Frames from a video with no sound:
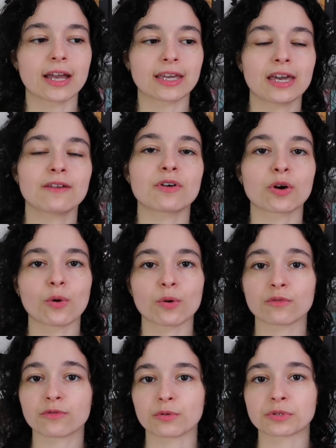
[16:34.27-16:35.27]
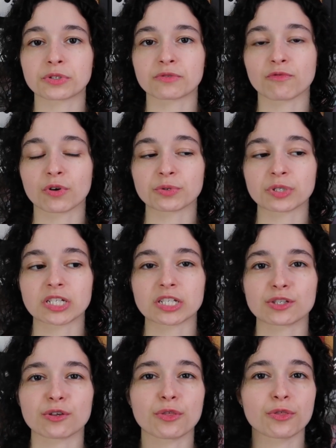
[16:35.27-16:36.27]
I gave A Court of Thorns and
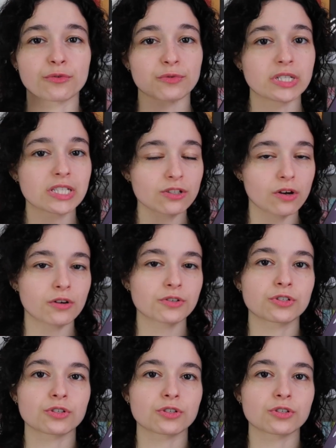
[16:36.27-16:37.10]
Roses three stars,